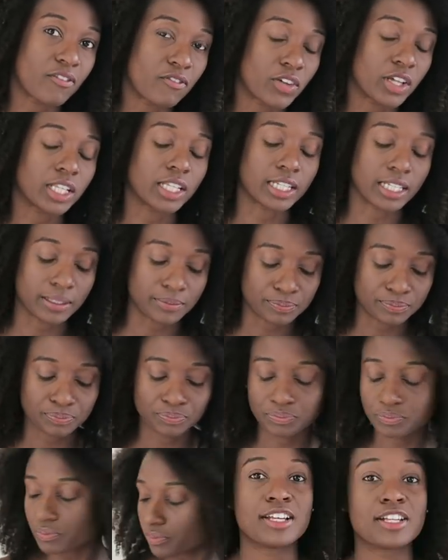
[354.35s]
feeling it.
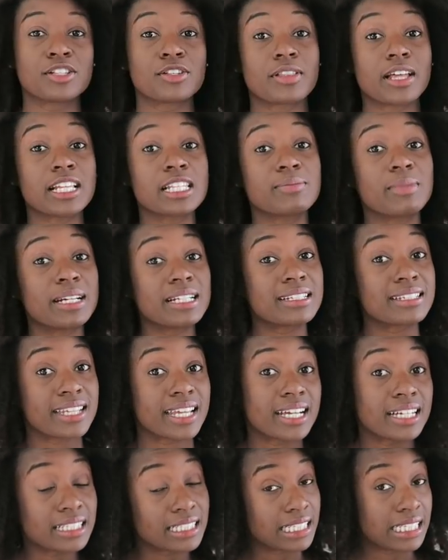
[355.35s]
So that's my
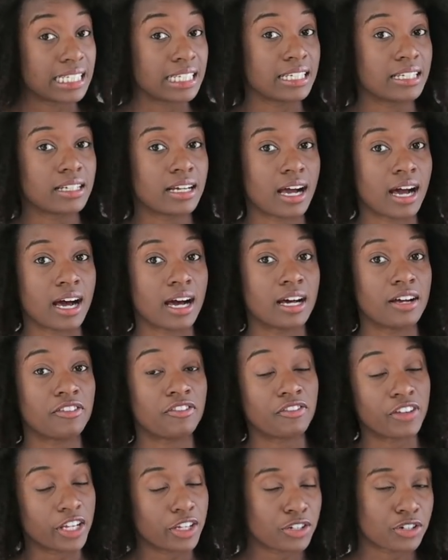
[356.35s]
daily uh,
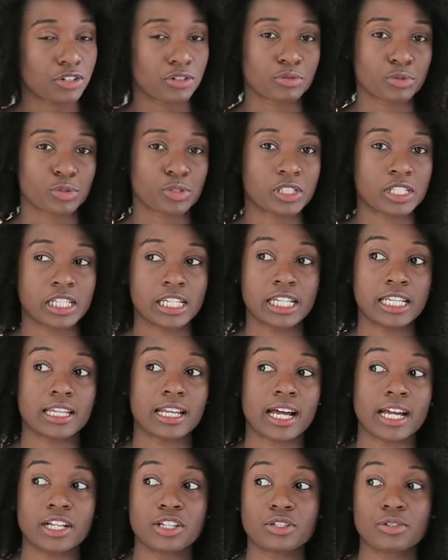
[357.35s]
facial routine.
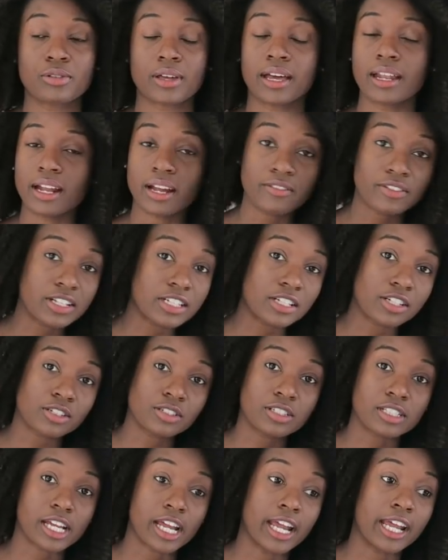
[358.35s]
I do that every
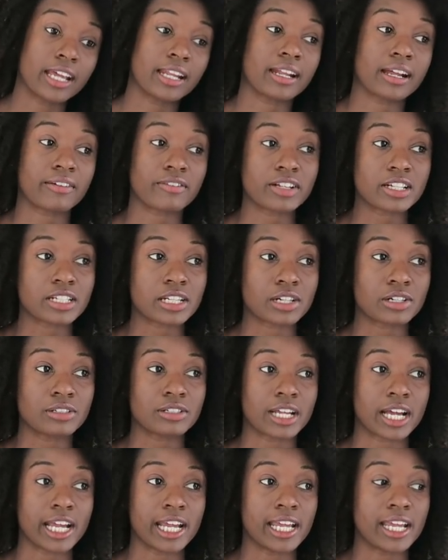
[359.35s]
single day and every
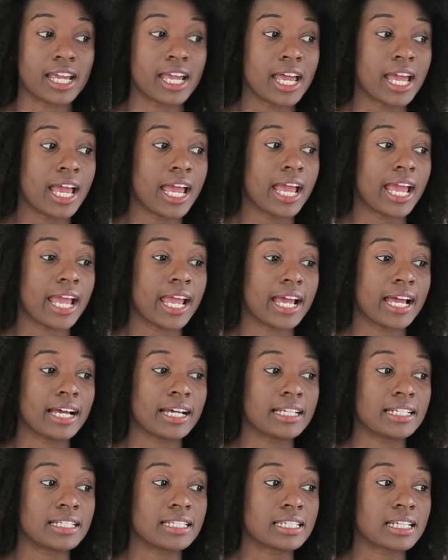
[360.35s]
single night,
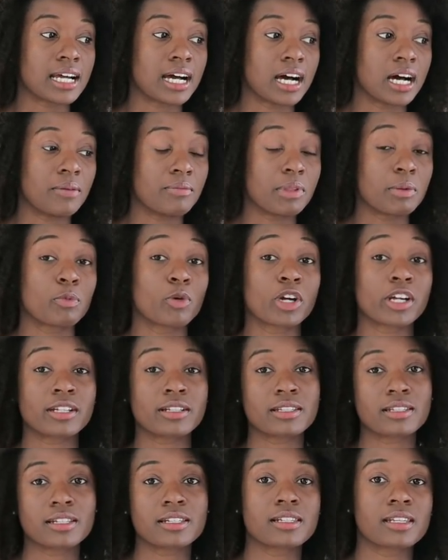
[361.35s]
and um, the more
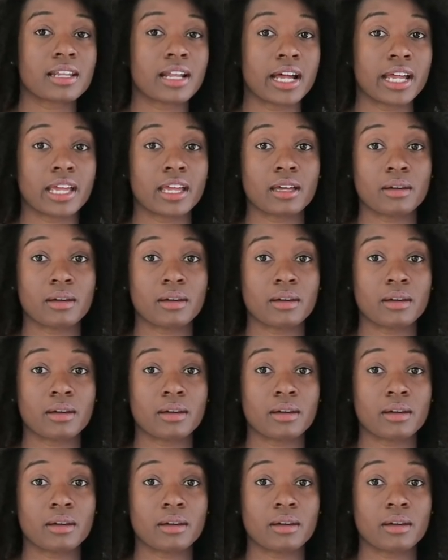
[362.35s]
consistent I